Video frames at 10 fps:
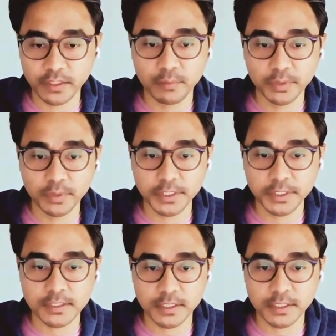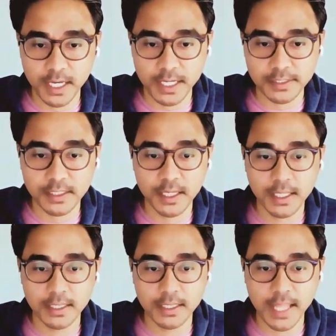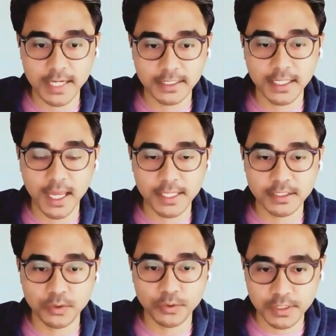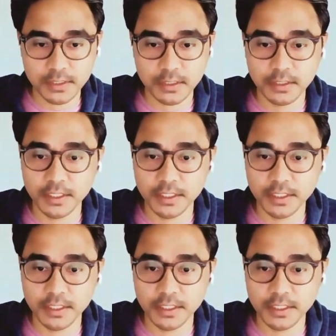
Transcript: complications such as lactic acidosis,